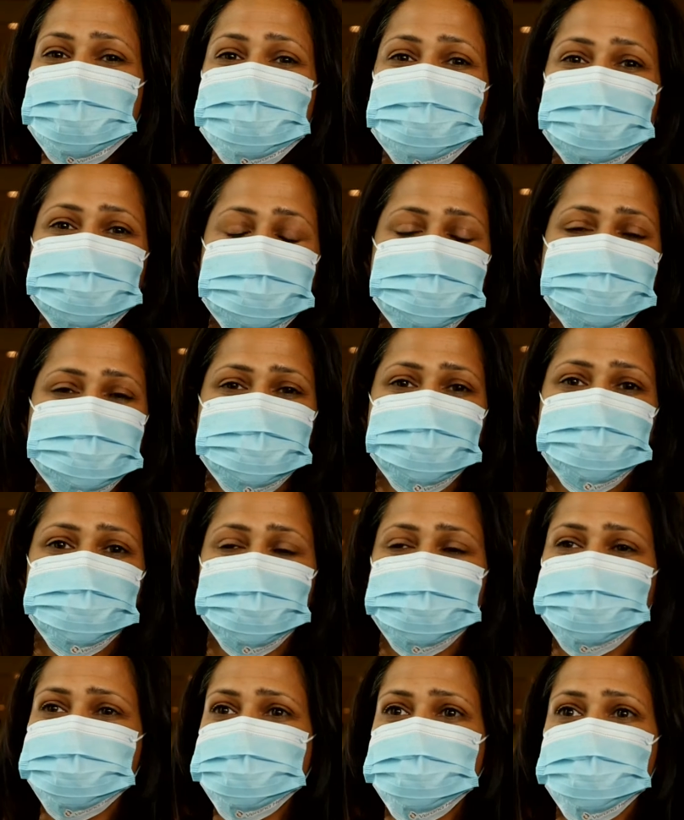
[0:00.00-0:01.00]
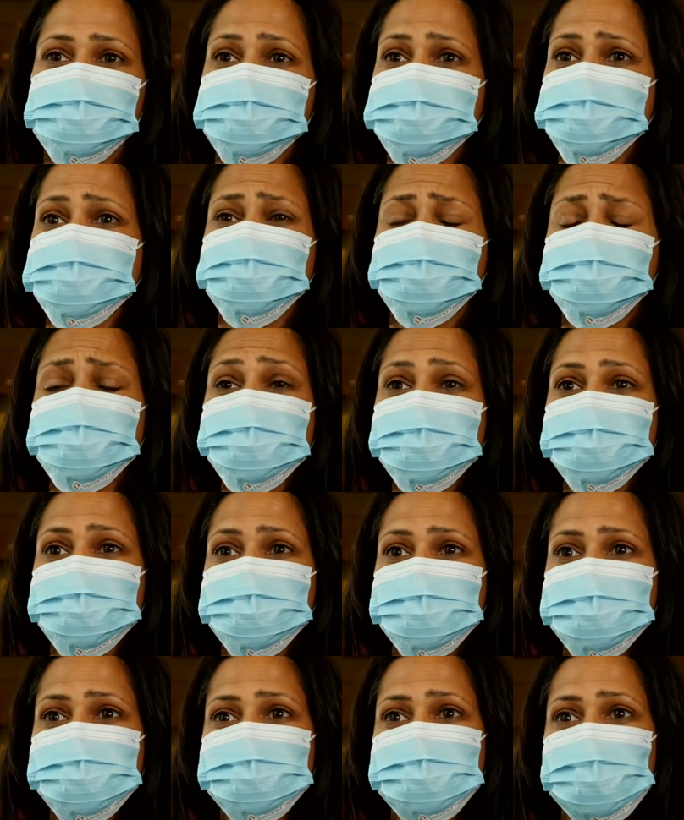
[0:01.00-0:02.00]
it is, it's really just a tool
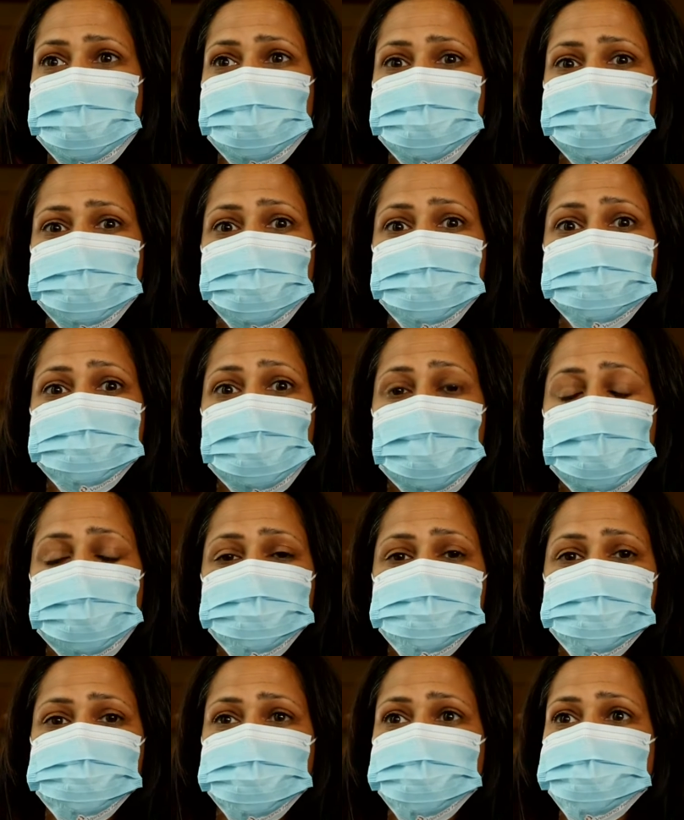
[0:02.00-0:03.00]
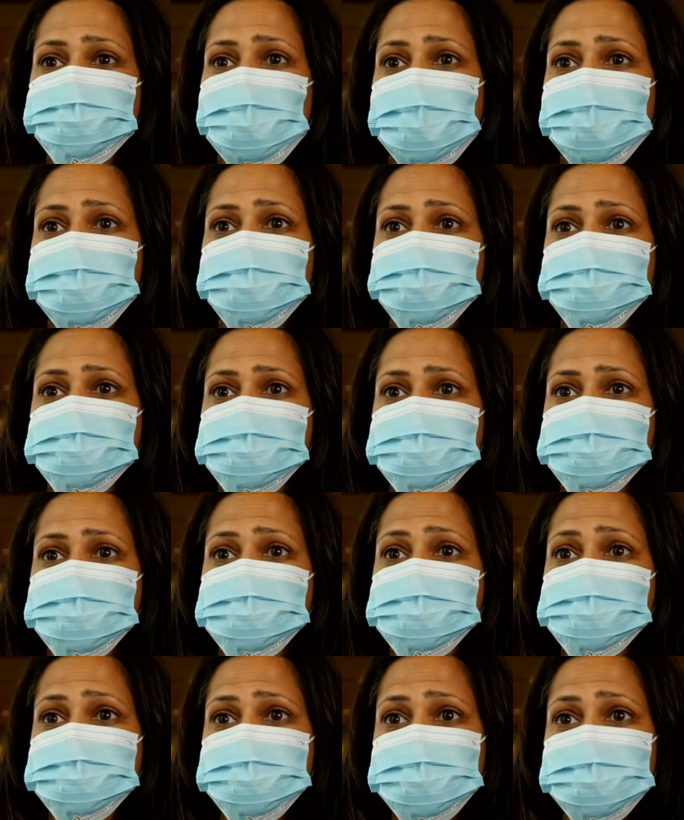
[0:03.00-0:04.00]
that allows providers to
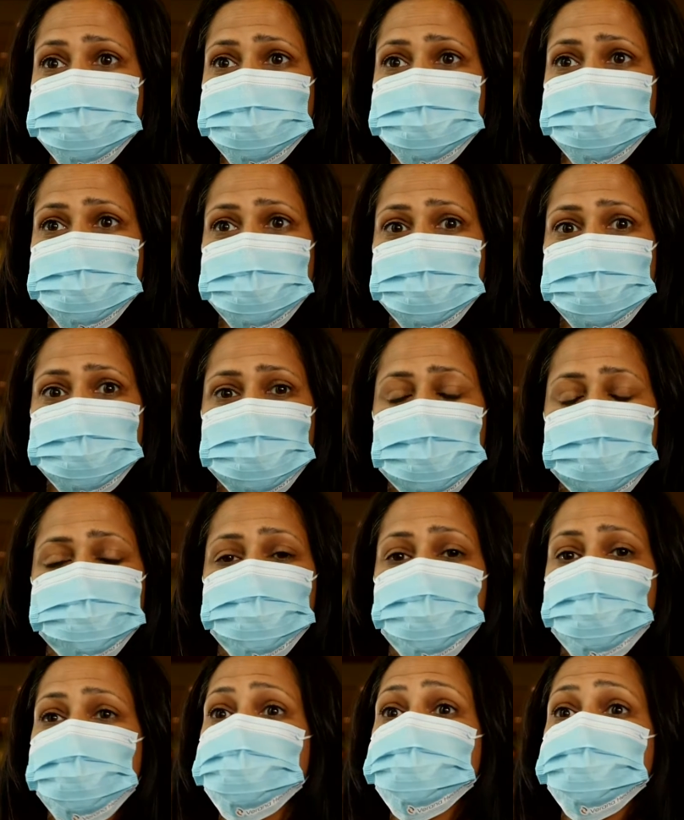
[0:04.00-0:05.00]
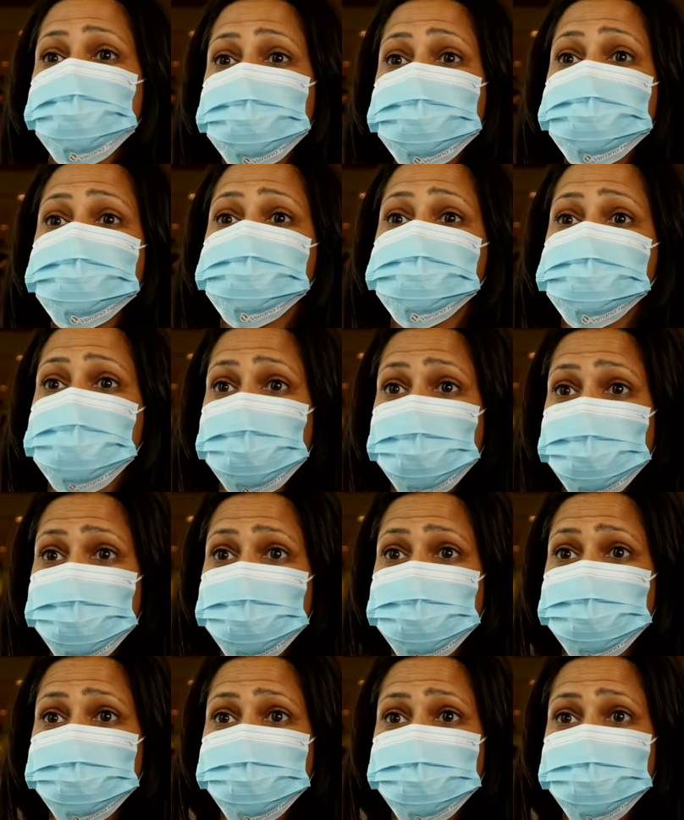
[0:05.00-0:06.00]
see in more real
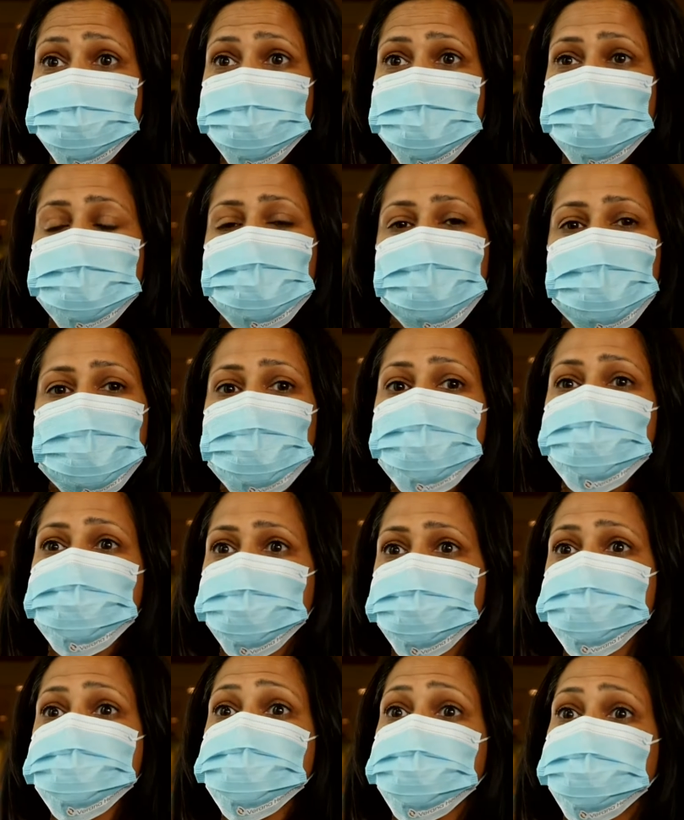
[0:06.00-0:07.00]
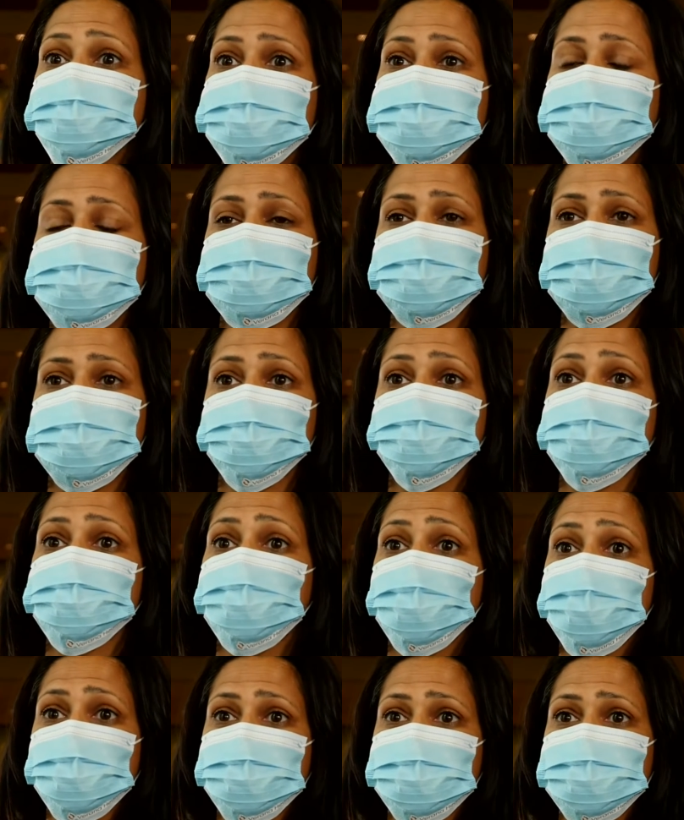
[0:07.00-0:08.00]
time how they're doing in
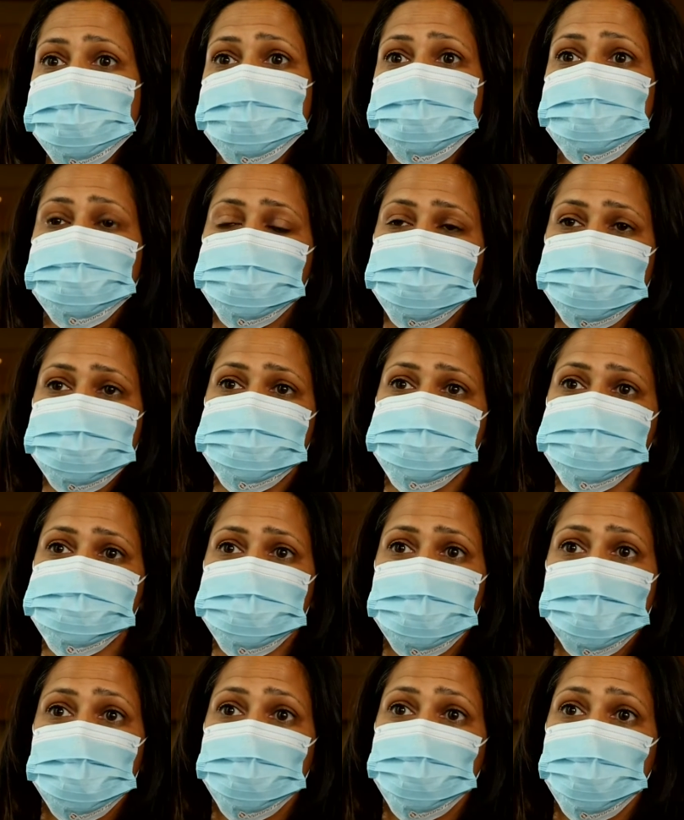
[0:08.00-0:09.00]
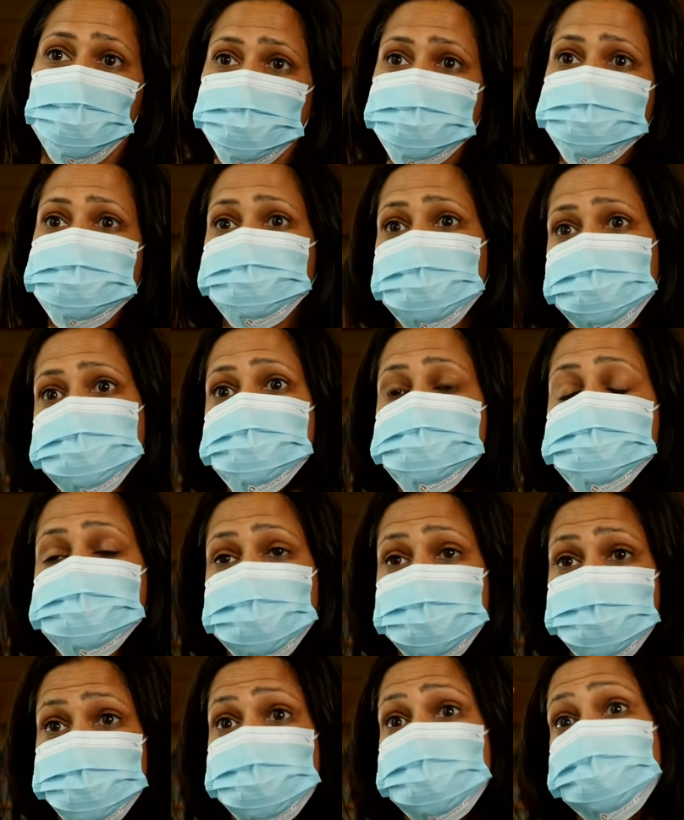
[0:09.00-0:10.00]
reporting these quality measures that
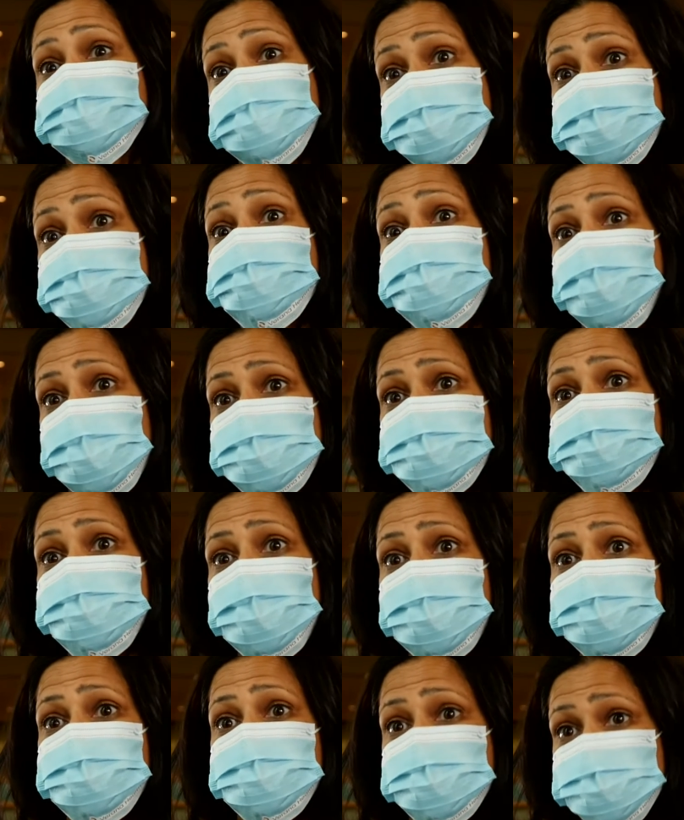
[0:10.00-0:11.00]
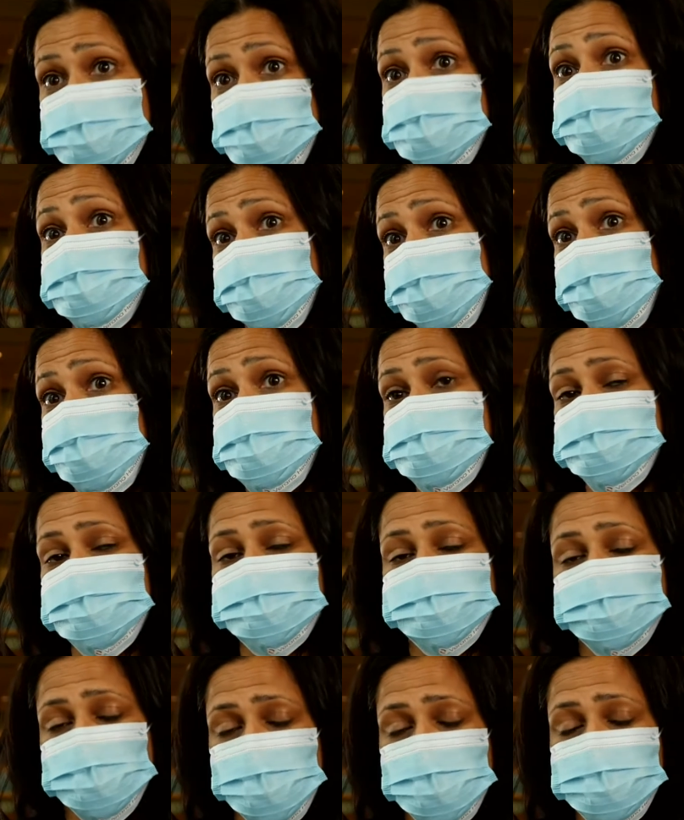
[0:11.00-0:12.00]
have been identified by the American Academy of
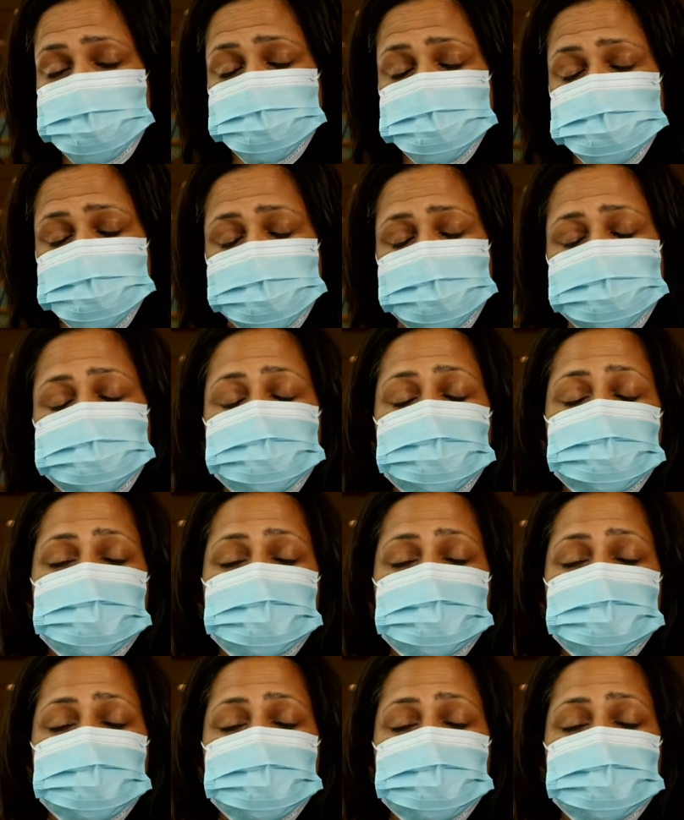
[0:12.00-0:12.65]
Neurology.